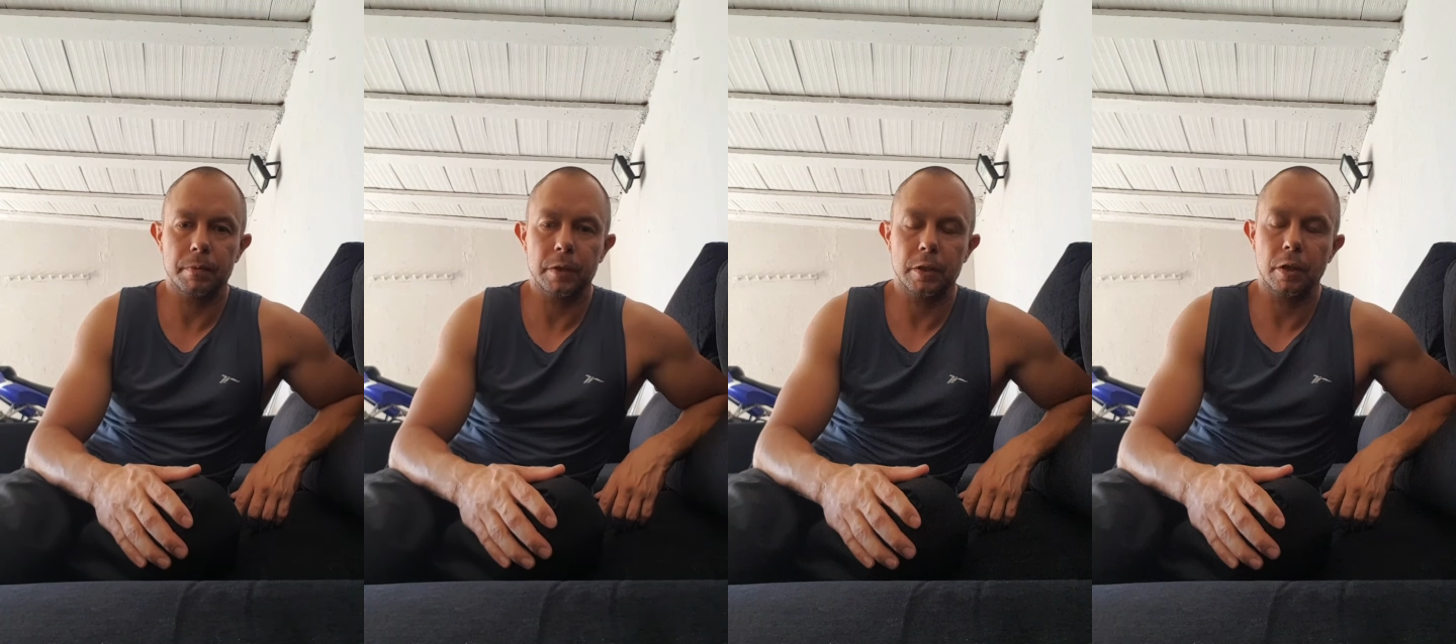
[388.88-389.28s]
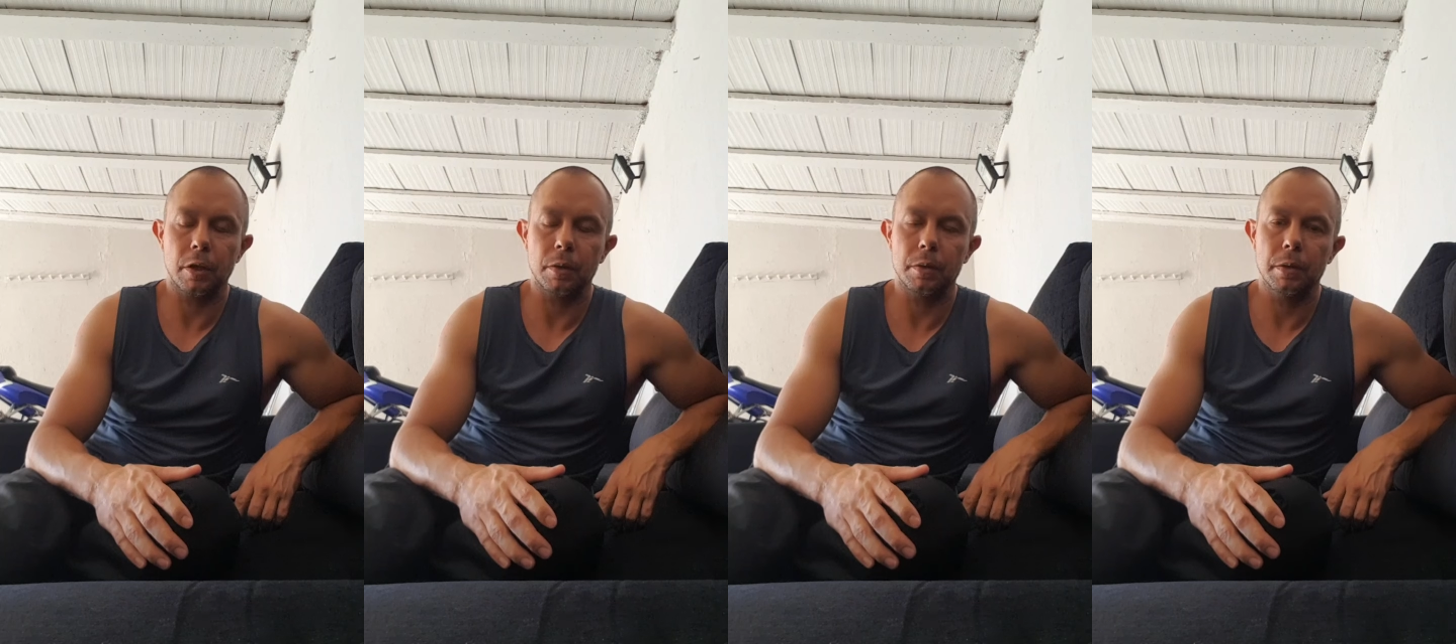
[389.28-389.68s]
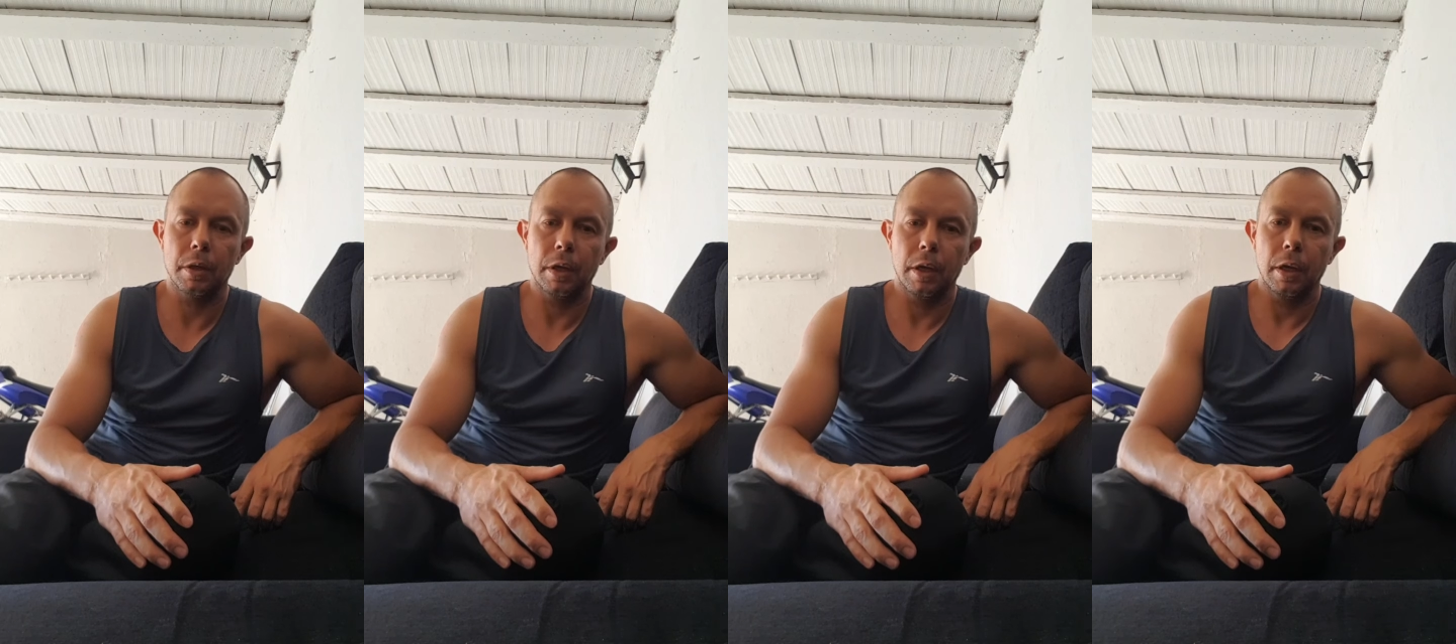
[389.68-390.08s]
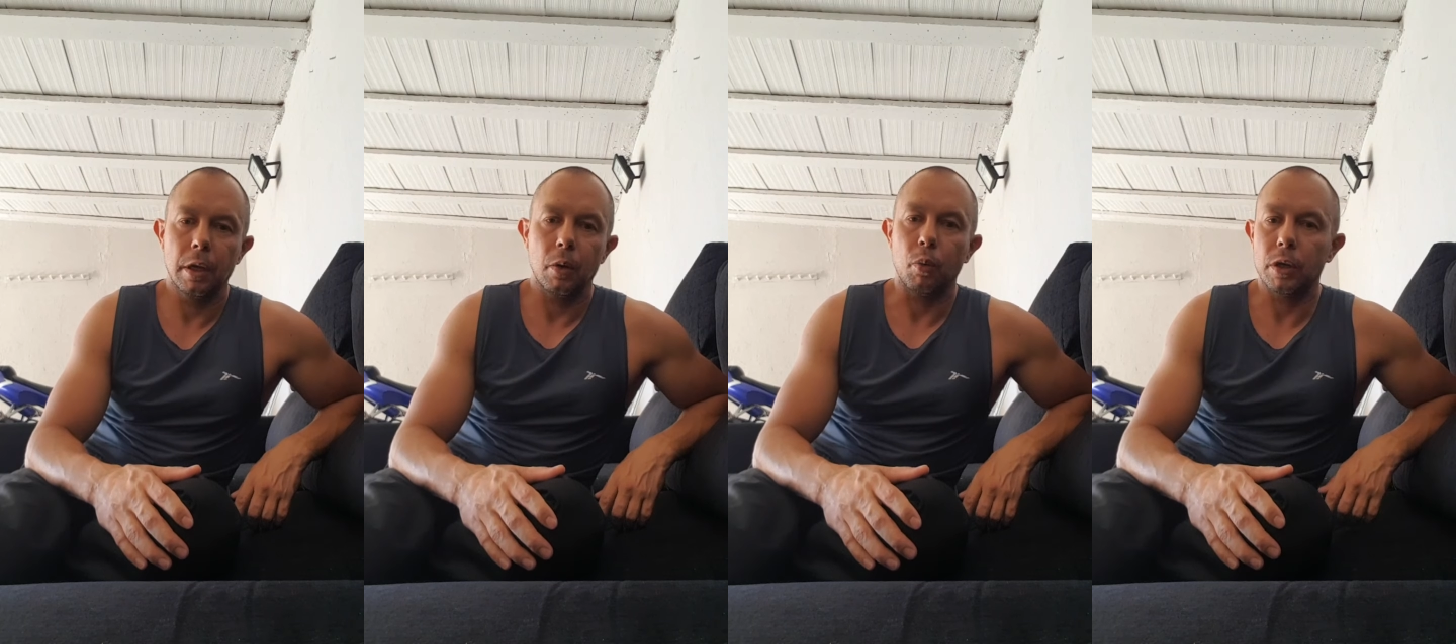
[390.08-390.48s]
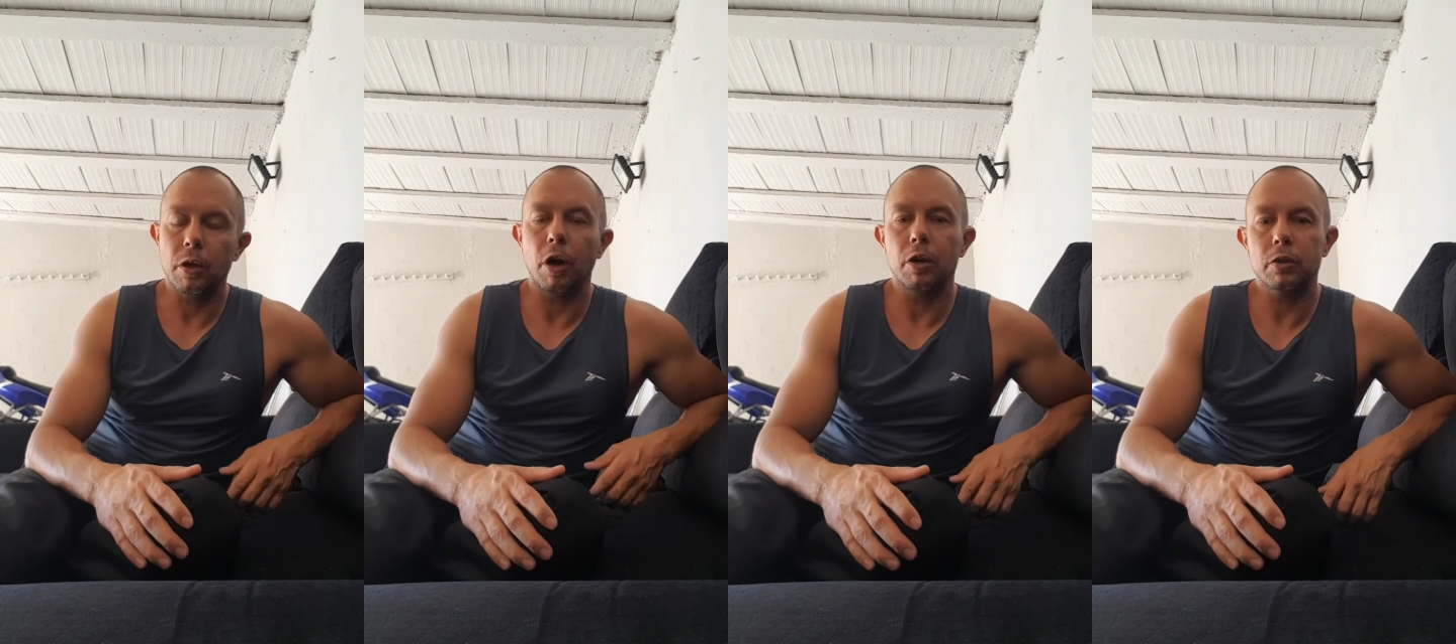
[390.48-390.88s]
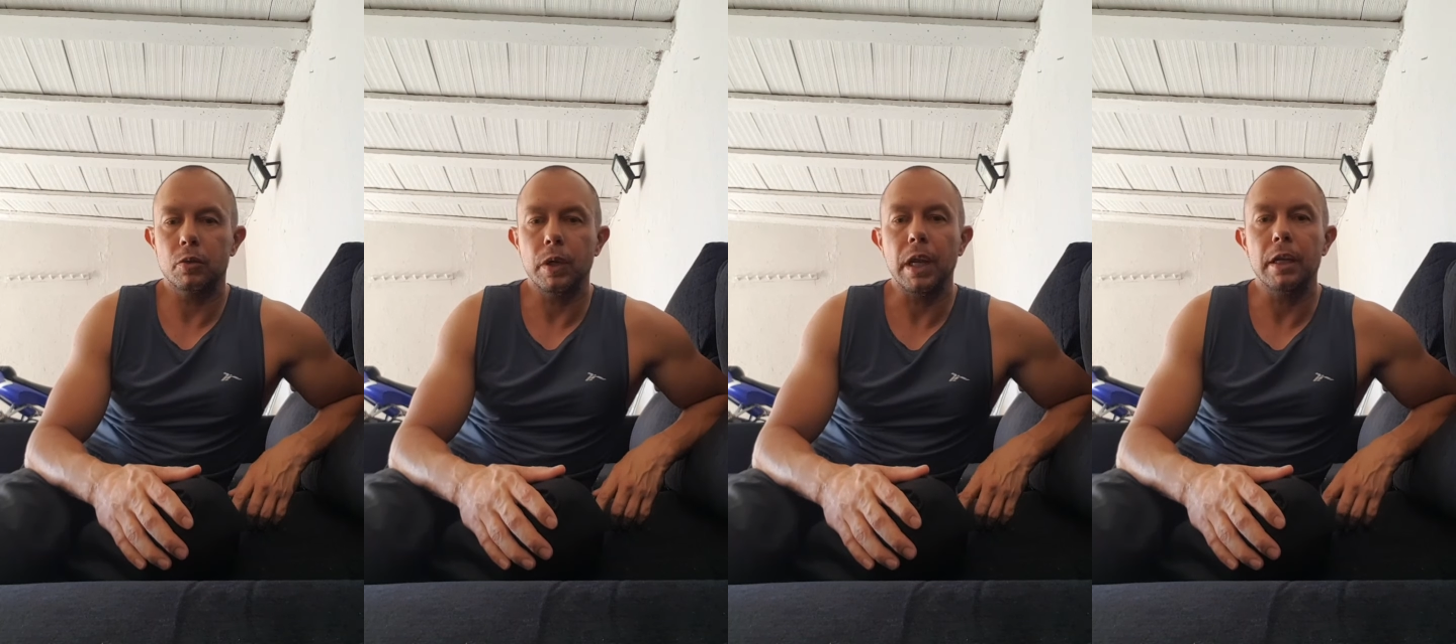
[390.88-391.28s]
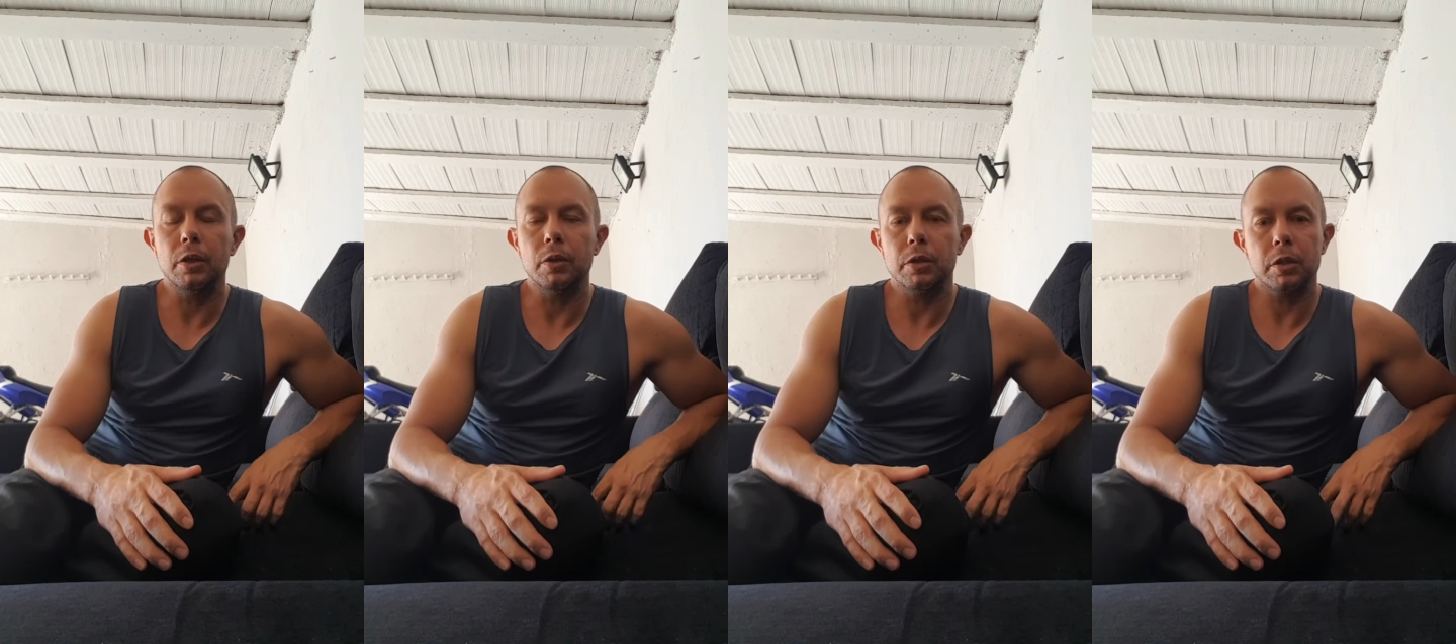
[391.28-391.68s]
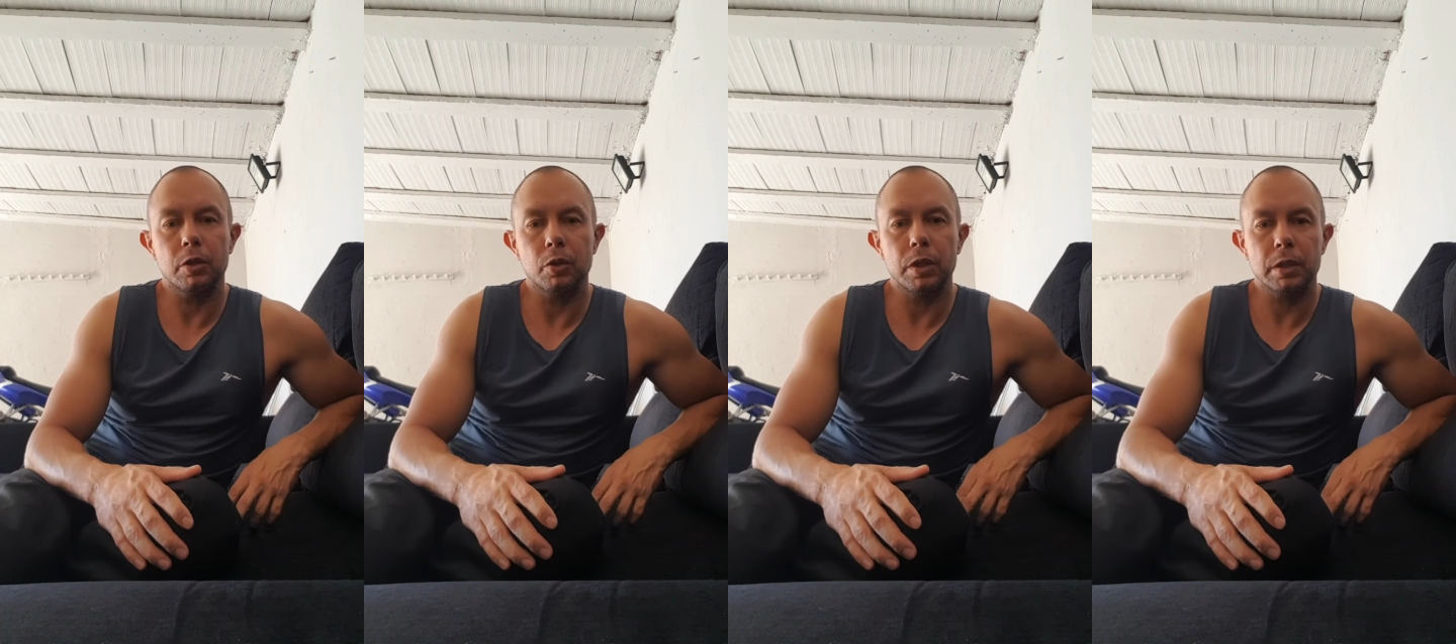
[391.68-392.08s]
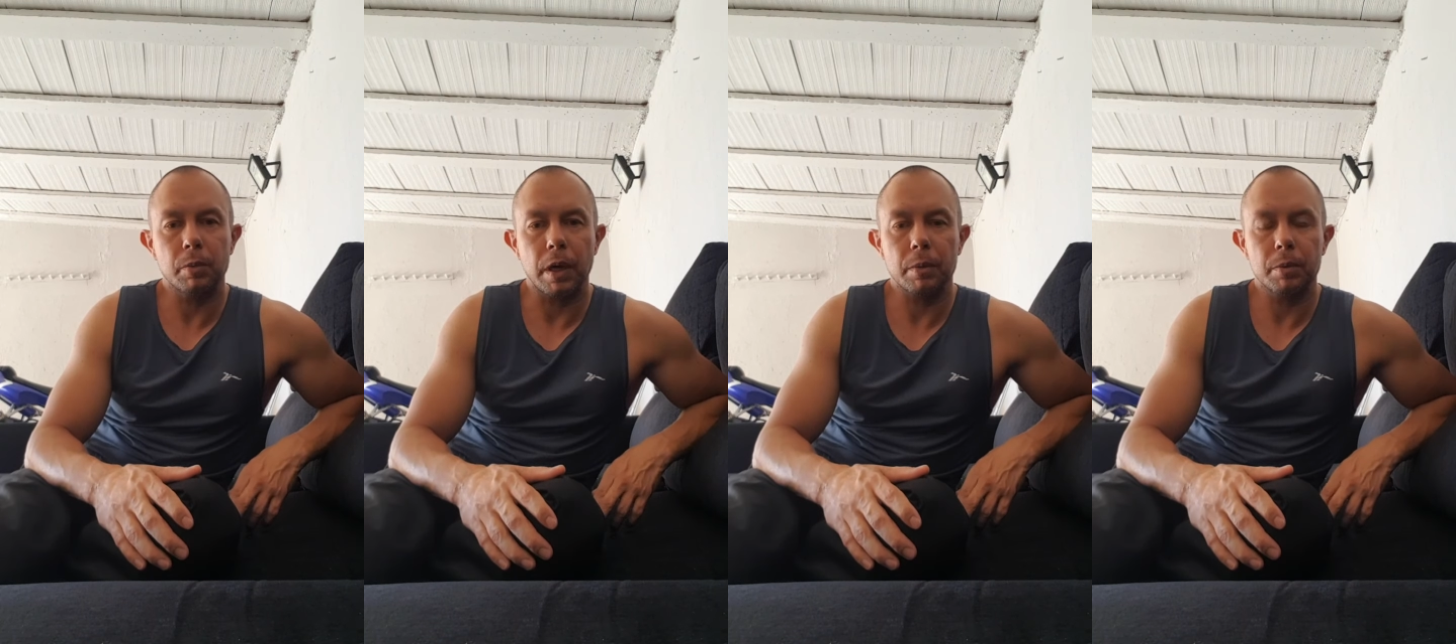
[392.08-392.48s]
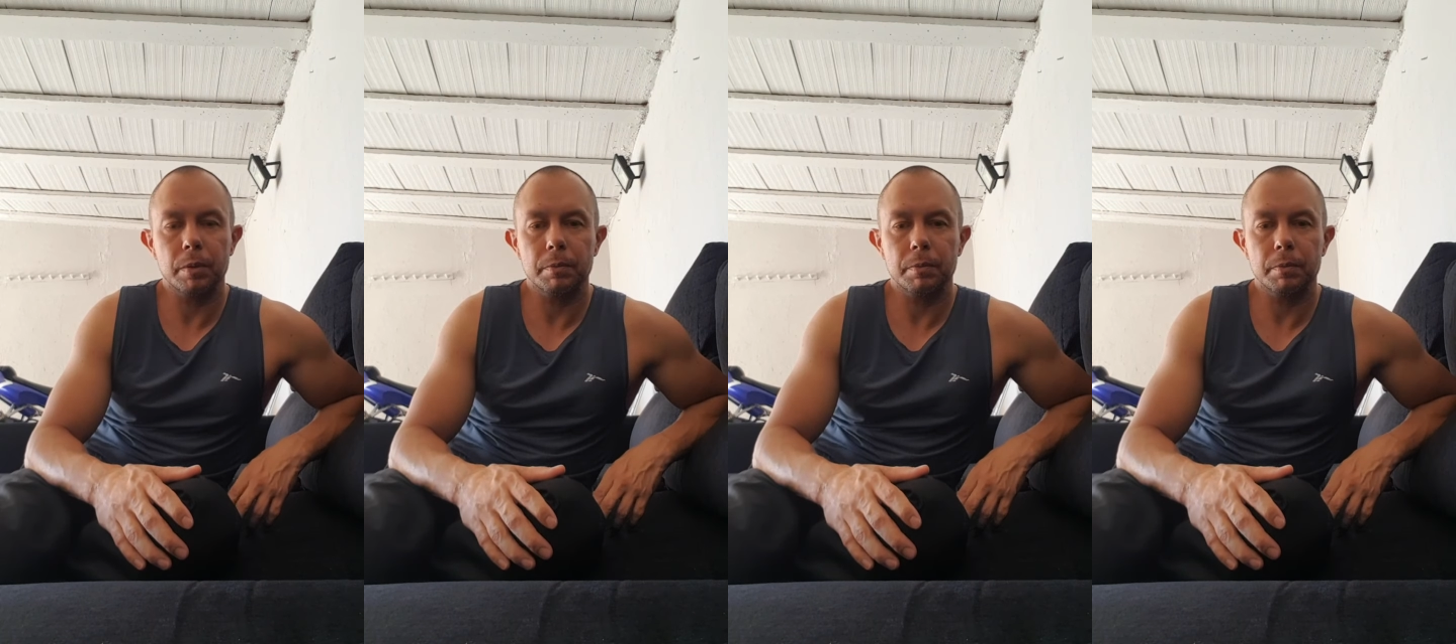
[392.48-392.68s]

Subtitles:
So we can't really use a 2-inch pipe